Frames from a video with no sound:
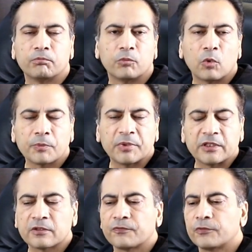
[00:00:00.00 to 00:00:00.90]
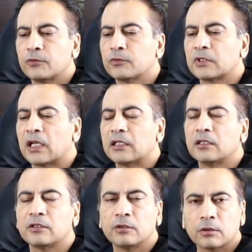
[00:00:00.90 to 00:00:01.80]
one piece of fruit and
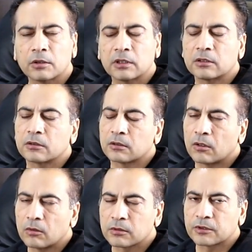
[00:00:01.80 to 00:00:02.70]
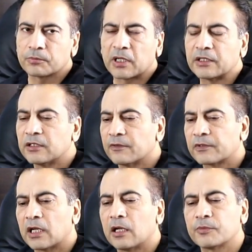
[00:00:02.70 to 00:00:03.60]
a yogurt, also plenty of
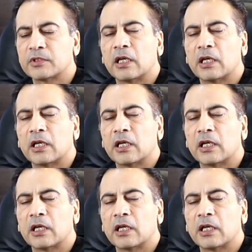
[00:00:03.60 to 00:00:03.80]
carbs.